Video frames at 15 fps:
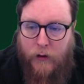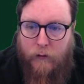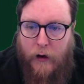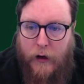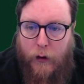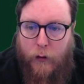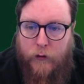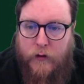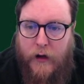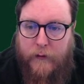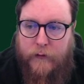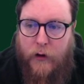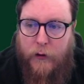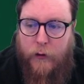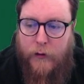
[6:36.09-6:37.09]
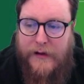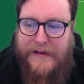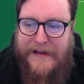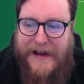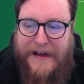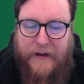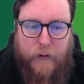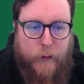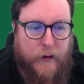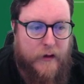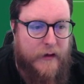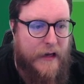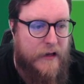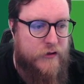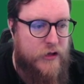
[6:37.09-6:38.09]
Right, Longstaff's going on attack. We're
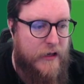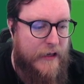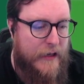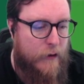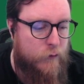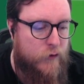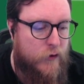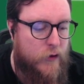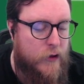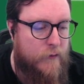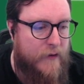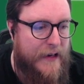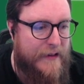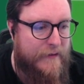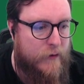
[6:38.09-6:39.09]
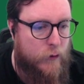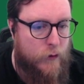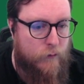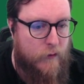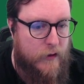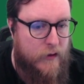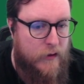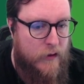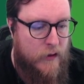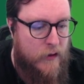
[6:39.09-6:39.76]
going to get a cheeky little Segundo Volante on the run.